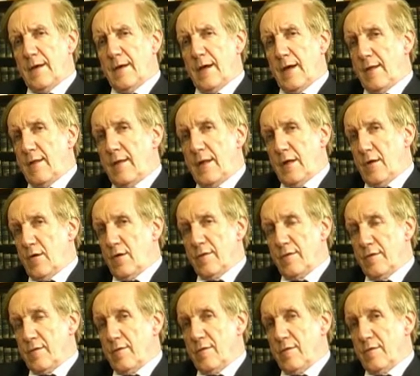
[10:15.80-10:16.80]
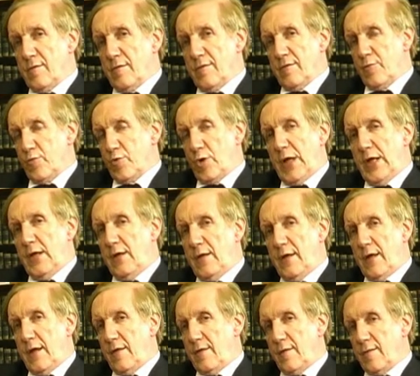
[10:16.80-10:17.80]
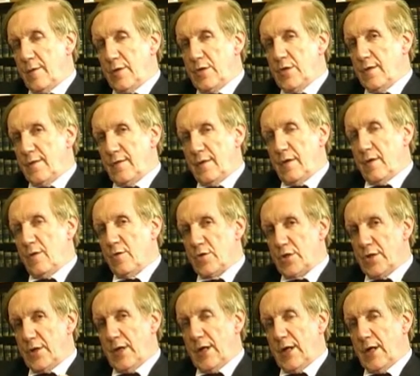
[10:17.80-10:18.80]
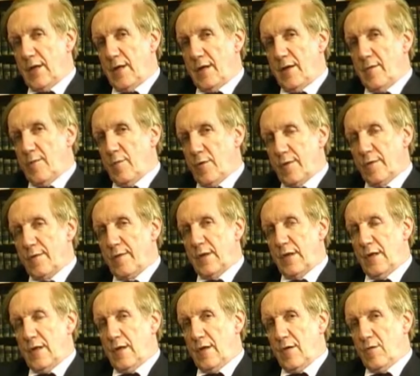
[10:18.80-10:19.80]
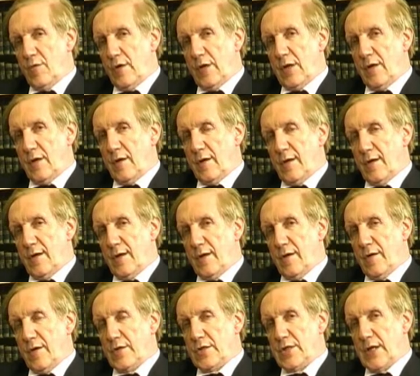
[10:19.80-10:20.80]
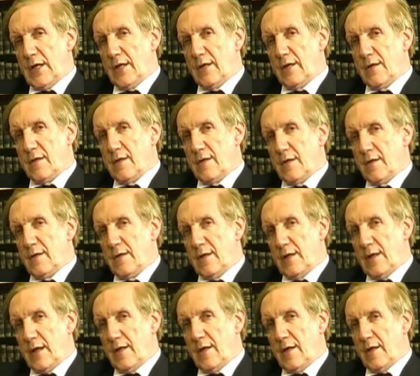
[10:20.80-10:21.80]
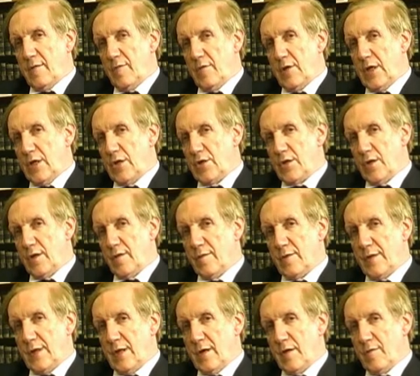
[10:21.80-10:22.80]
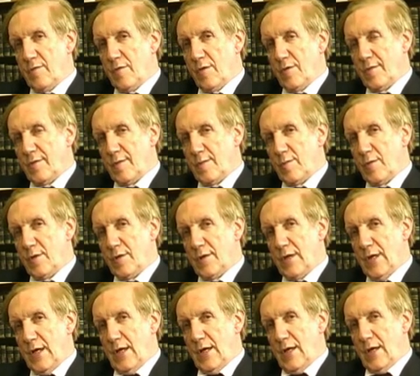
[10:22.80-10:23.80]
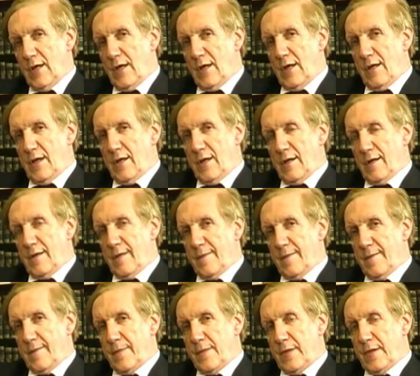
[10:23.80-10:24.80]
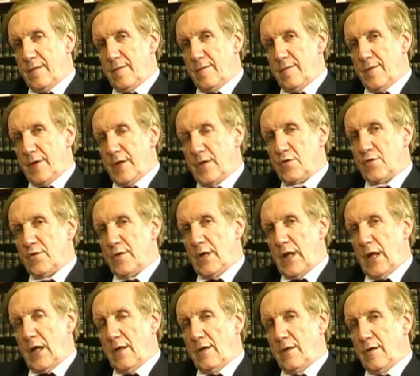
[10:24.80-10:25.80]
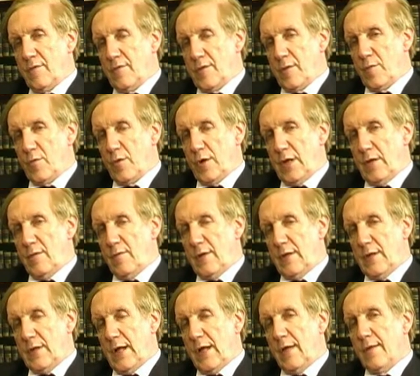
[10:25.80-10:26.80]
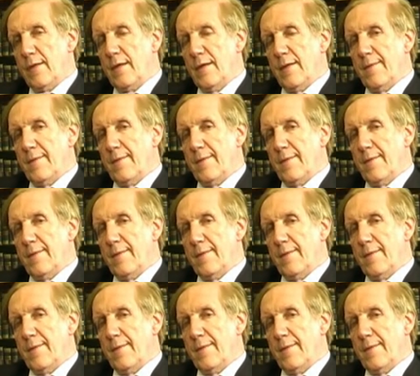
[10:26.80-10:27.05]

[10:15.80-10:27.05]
I think also of brain death, which is a notion I personally critically reject, the identification of the irreversible dysfunctionality of the brain with death.